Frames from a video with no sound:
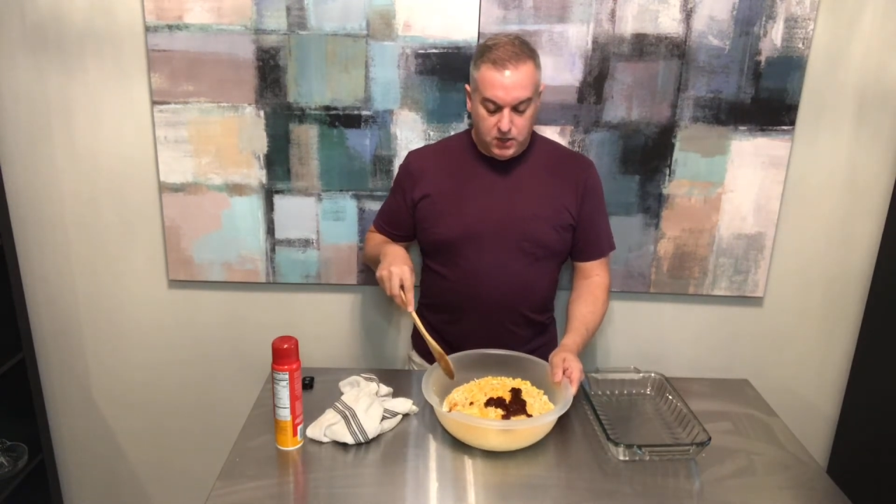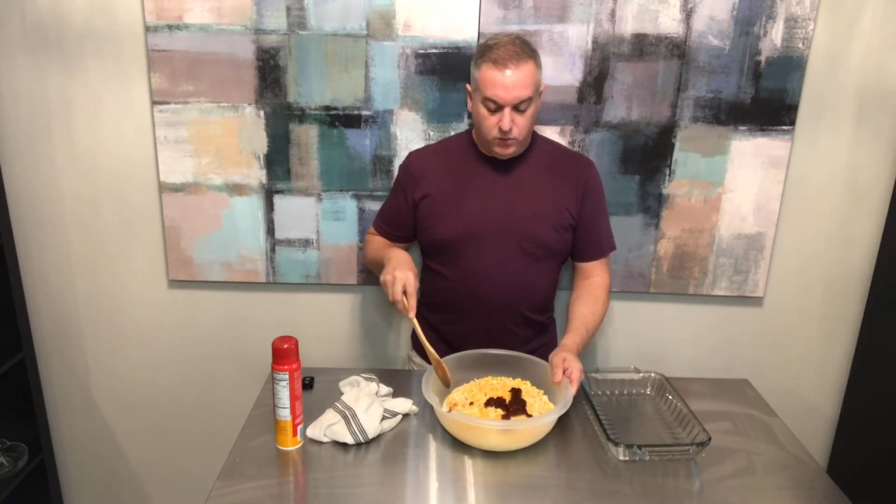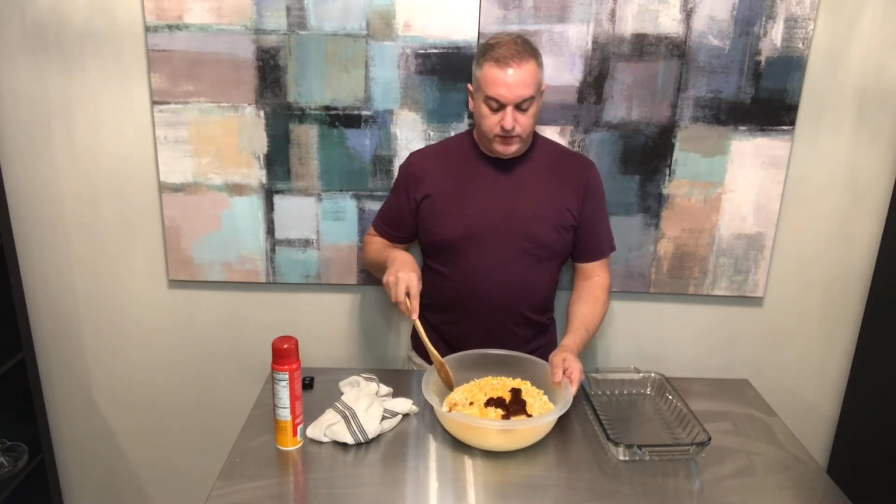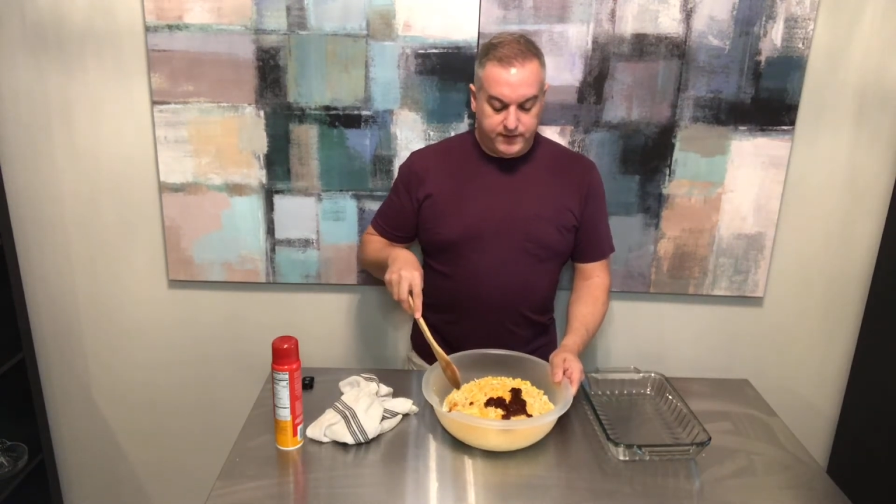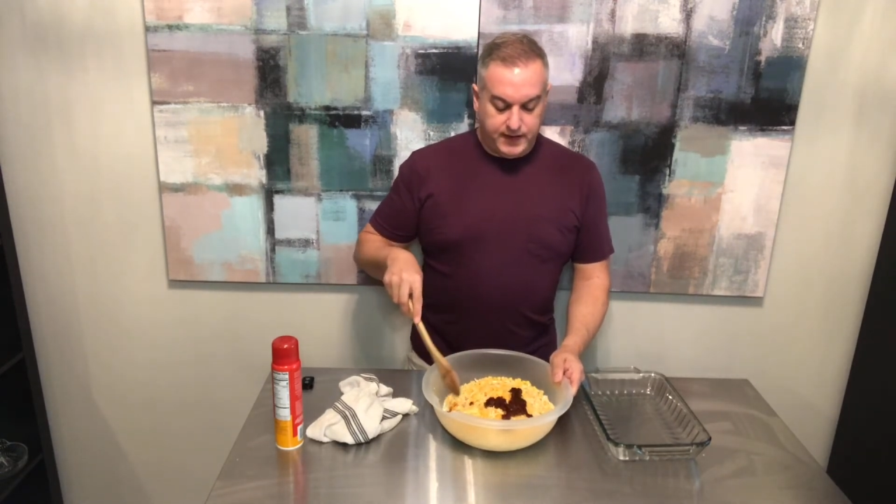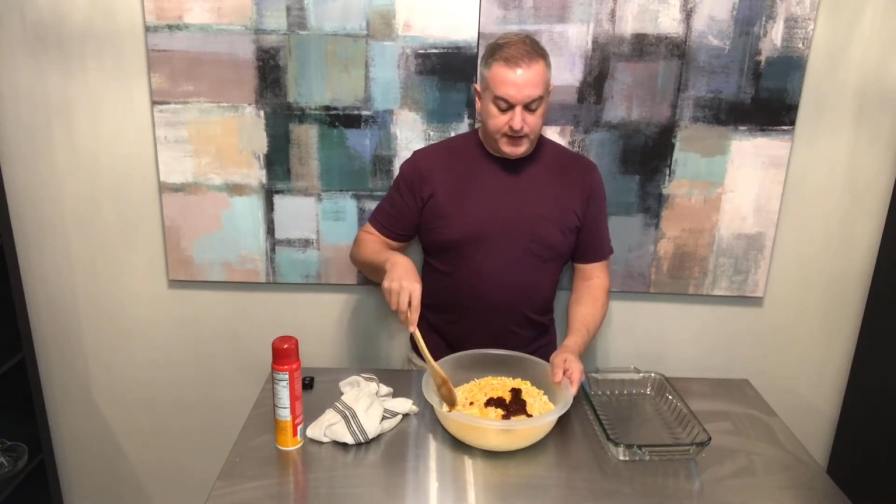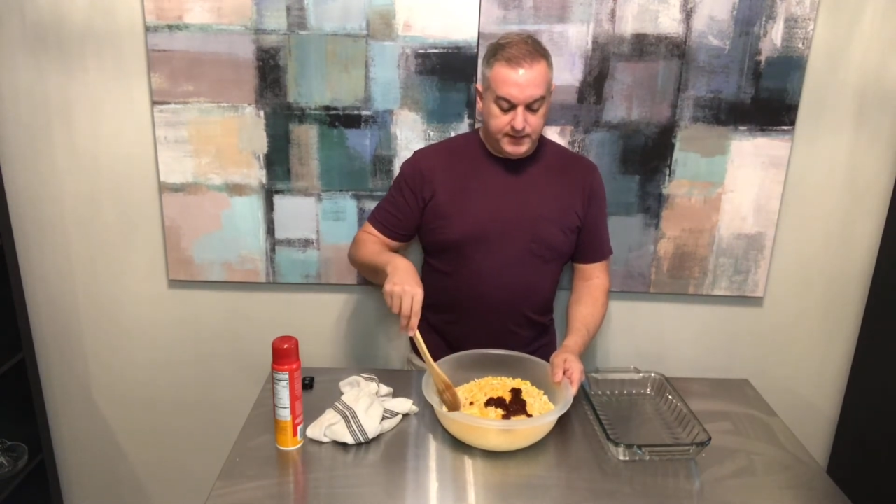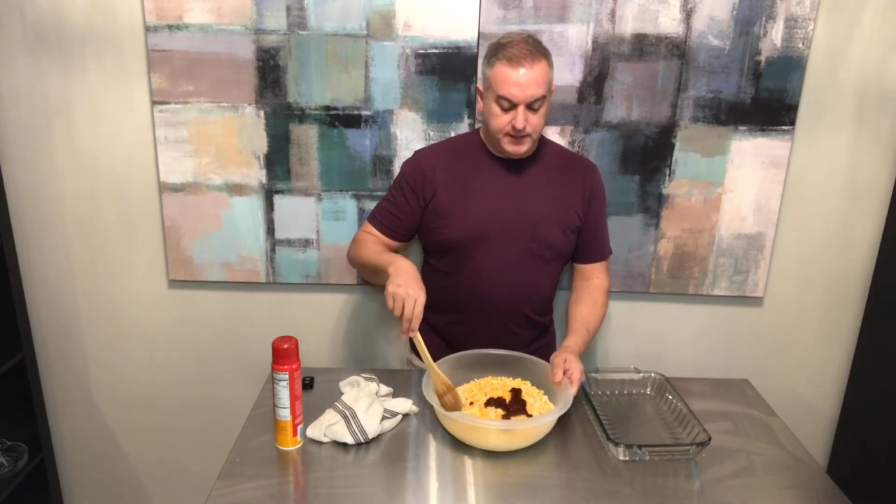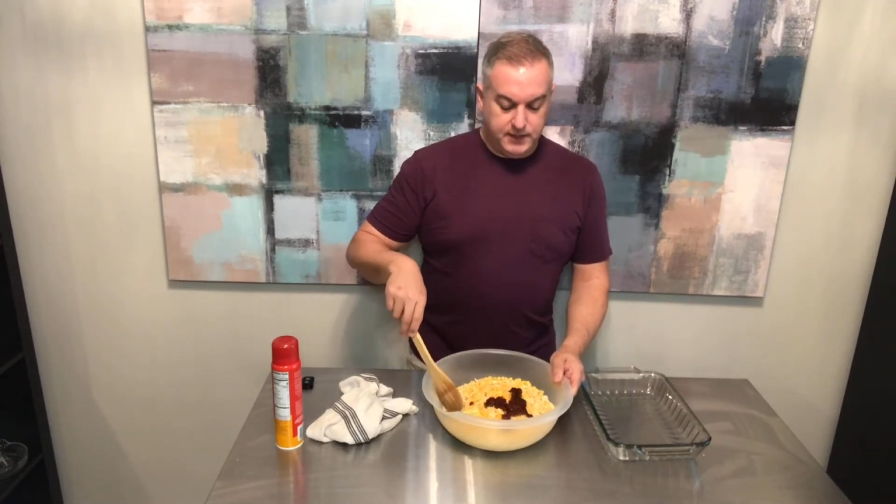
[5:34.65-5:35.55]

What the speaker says: we've got the